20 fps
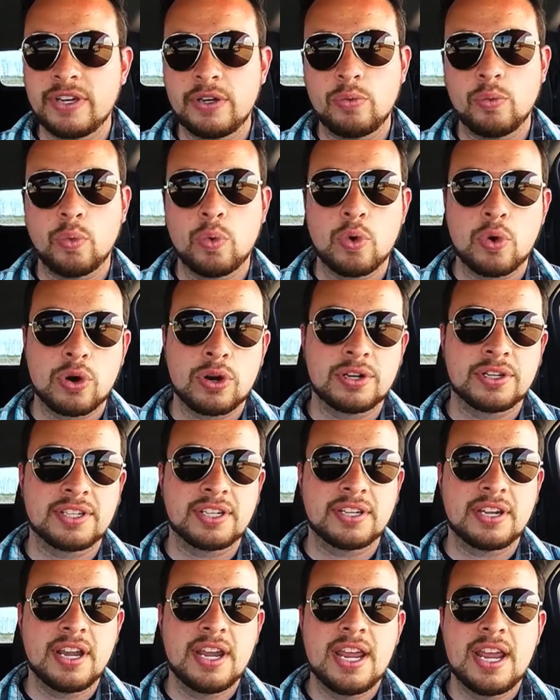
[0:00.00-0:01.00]
in
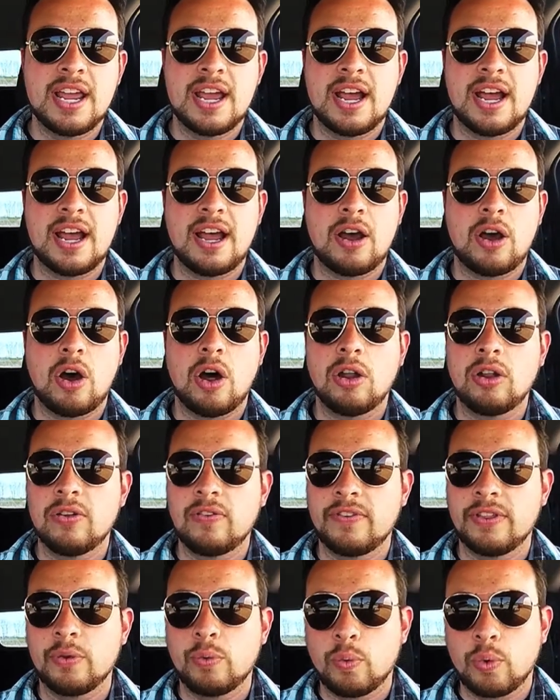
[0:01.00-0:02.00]
wars all
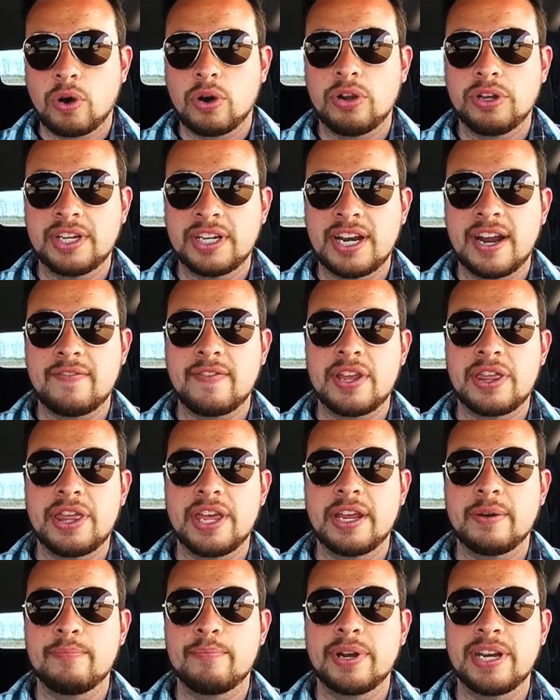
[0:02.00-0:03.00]
over the world and
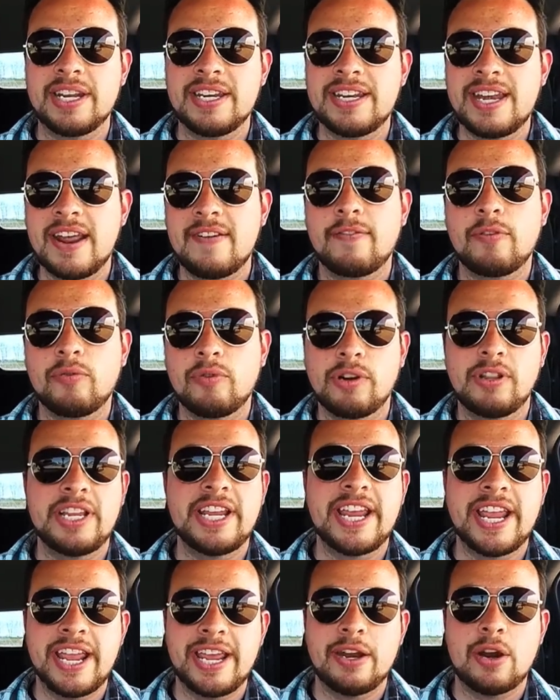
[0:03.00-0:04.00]
everything, but it never really
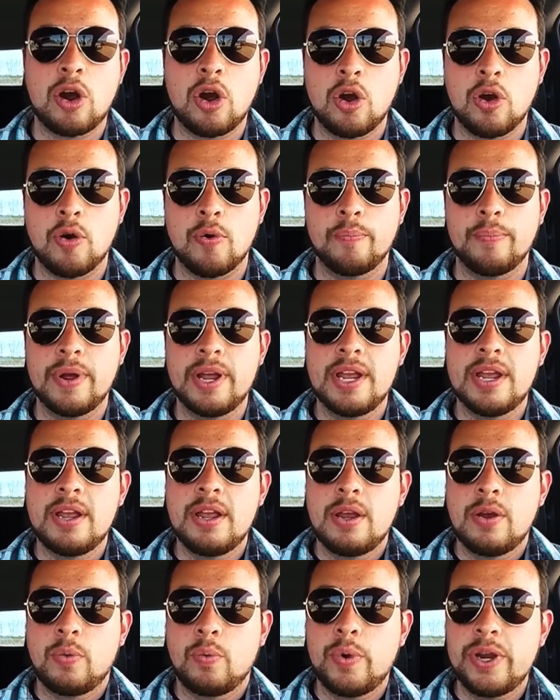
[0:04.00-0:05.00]
hit home.
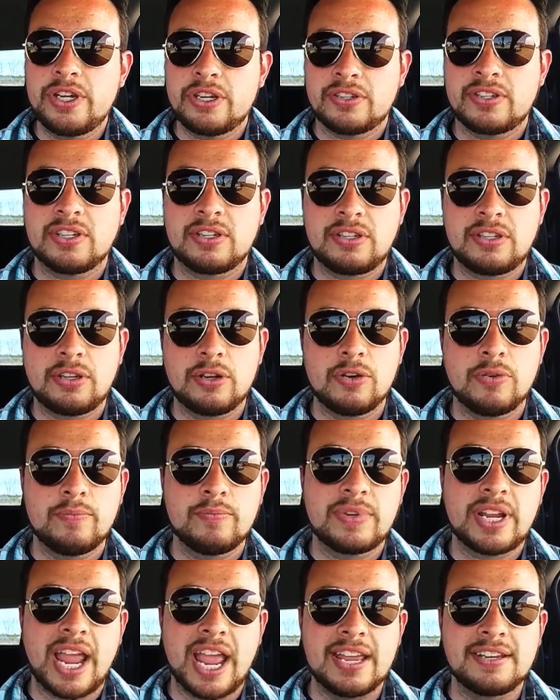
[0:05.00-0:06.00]
We just
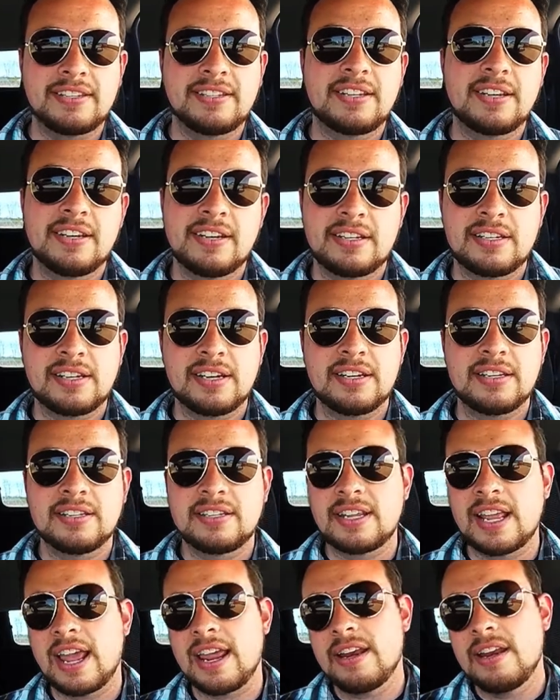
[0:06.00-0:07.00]
assumed as citizens
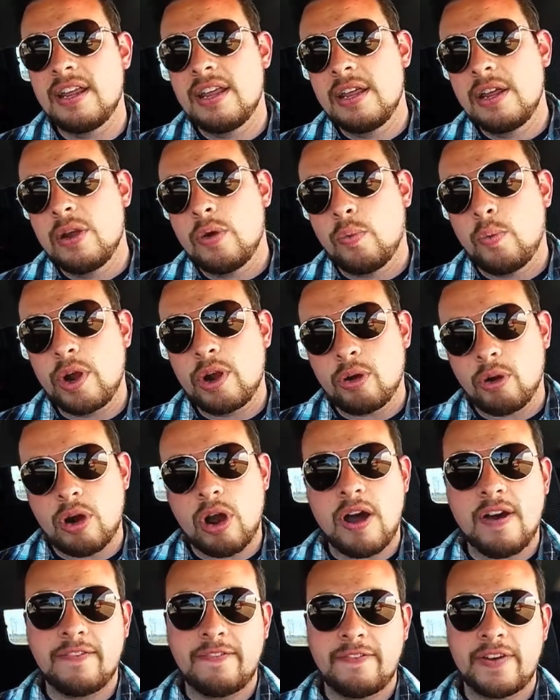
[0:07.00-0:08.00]
that we were
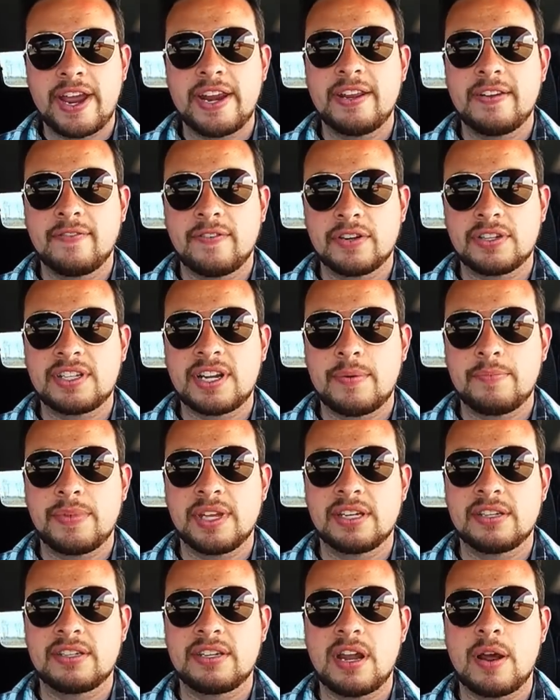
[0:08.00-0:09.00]
off fighting for
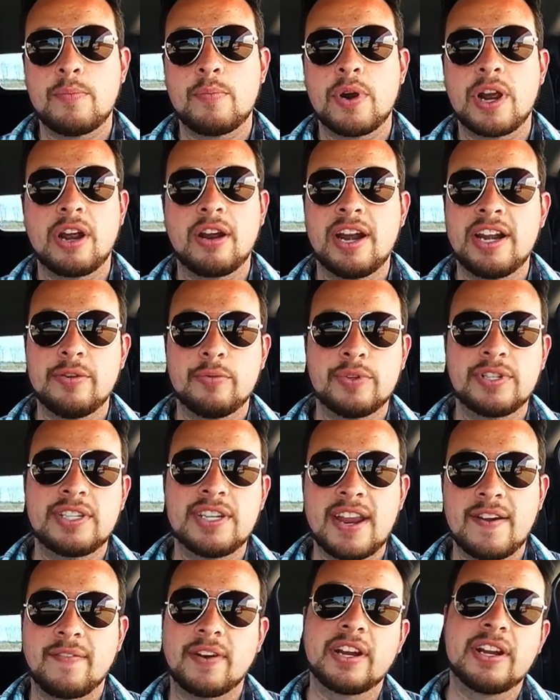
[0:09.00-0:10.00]
something somewhere and it was
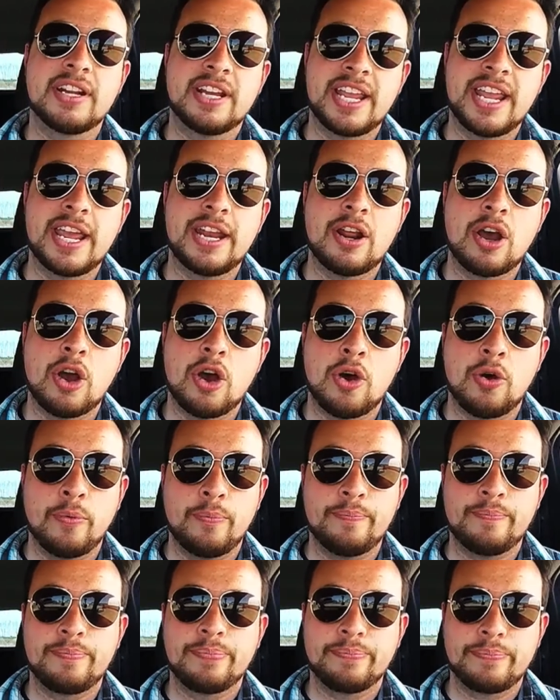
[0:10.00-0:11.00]
never going to hit
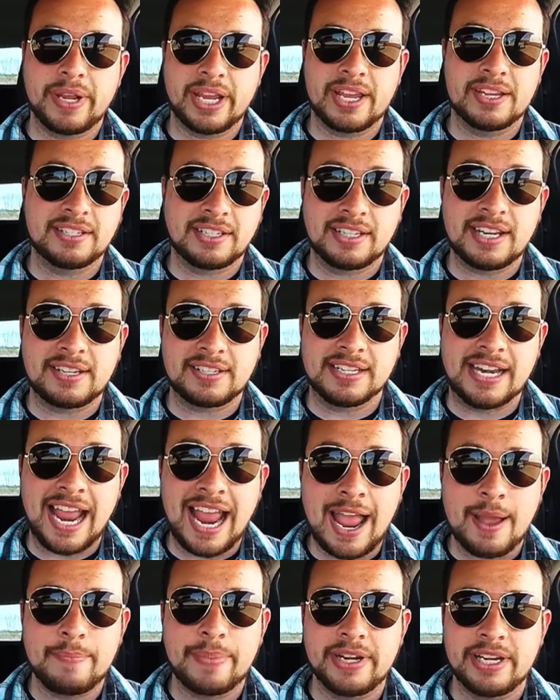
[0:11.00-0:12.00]
home because it doesn't
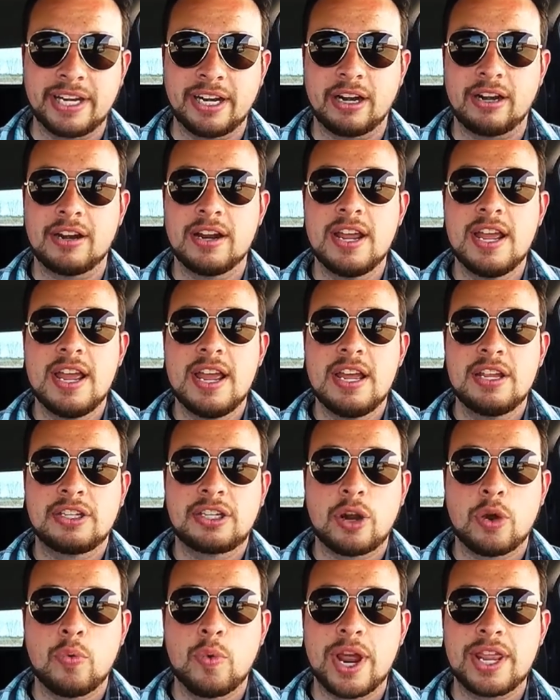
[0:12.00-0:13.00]
happen here.
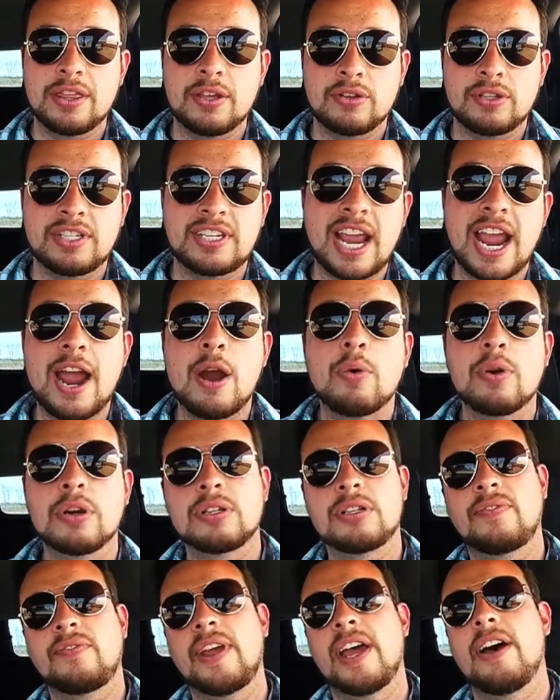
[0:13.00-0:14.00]
So when those
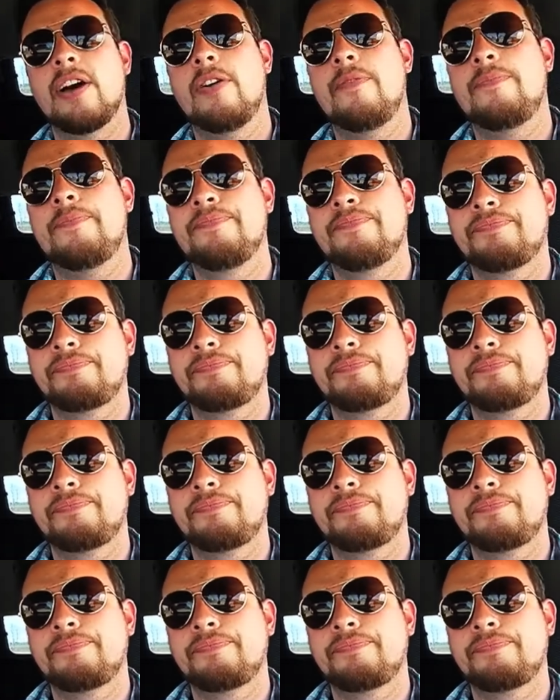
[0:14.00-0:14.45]
towers fell,